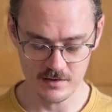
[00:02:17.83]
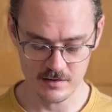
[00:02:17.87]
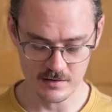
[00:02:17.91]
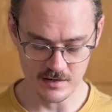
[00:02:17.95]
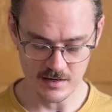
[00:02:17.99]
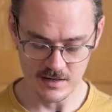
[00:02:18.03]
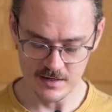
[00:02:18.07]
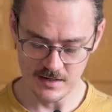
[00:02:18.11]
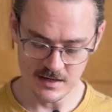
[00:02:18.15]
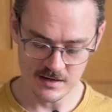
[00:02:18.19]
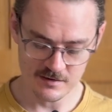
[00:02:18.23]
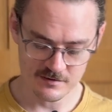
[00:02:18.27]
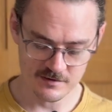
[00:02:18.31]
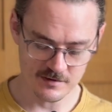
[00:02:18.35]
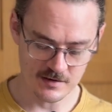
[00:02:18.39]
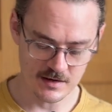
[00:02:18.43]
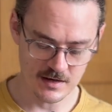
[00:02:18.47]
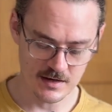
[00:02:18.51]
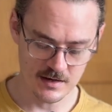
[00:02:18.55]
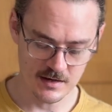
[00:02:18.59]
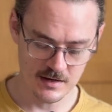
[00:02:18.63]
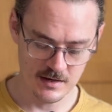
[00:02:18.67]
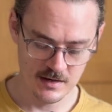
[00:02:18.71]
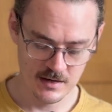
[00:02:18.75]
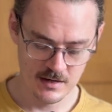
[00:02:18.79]
And let's
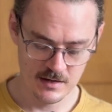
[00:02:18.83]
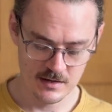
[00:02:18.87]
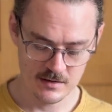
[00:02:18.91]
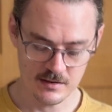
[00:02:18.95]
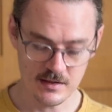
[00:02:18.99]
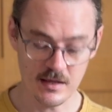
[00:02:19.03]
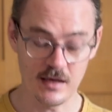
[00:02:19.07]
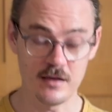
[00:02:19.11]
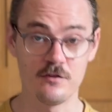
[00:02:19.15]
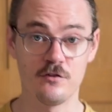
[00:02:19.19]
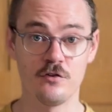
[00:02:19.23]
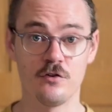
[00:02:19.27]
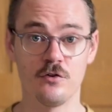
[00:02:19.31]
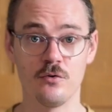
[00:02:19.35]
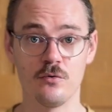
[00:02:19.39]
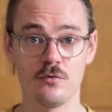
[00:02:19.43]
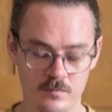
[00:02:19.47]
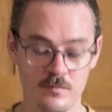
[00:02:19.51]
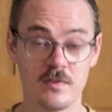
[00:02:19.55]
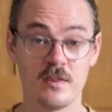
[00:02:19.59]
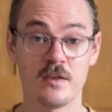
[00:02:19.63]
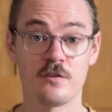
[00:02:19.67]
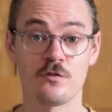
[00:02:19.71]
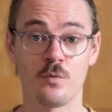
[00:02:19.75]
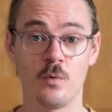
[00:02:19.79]
say they choose
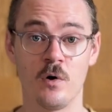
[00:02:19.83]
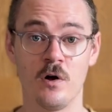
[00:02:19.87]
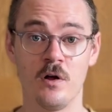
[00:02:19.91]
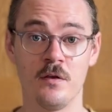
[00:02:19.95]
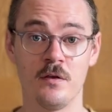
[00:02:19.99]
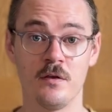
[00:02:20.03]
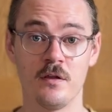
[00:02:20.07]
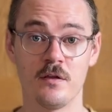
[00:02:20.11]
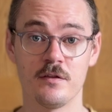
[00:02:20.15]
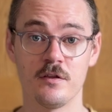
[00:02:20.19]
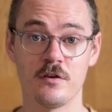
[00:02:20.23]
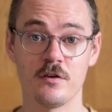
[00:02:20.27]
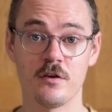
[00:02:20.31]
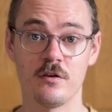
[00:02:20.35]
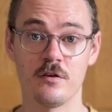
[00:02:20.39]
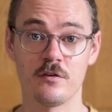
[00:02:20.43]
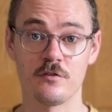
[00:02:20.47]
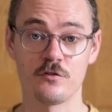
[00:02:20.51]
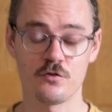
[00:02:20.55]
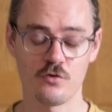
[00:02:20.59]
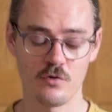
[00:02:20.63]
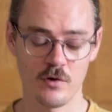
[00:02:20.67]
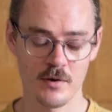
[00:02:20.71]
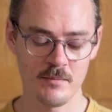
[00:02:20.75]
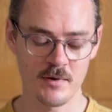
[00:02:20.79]
this one, the
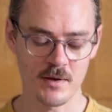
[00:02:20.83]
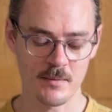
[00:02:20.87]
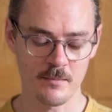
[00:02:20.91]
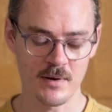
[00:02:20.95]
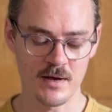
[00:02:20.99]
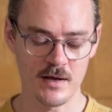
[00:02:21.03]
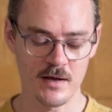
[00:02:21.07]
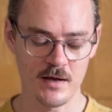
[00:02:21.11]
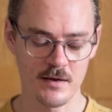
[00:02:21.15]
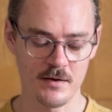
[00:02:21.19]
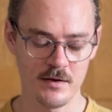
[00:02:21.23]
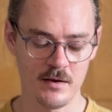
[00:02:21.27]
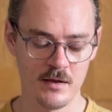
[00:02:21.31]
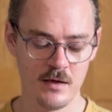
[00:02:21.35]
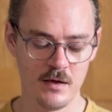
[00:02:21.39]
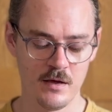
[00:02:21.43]
Screaming Man.